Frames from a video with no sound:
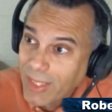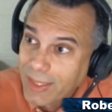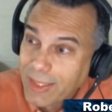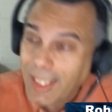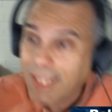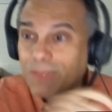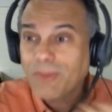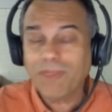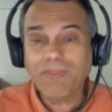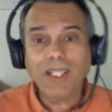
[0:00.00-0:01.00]
That's
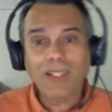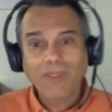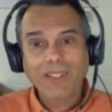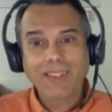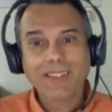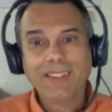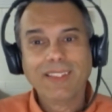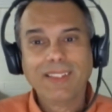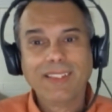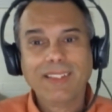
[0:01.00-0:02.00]
how I follow it.
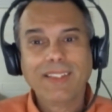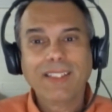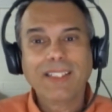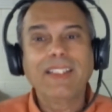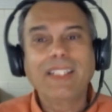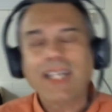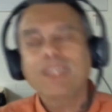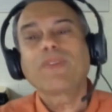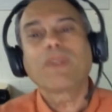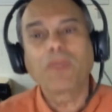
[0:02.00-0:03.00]
And
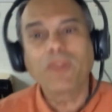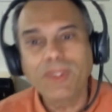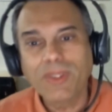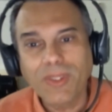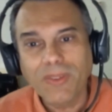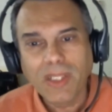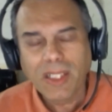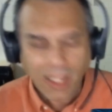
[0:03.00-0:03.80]
that's what I'm going to do.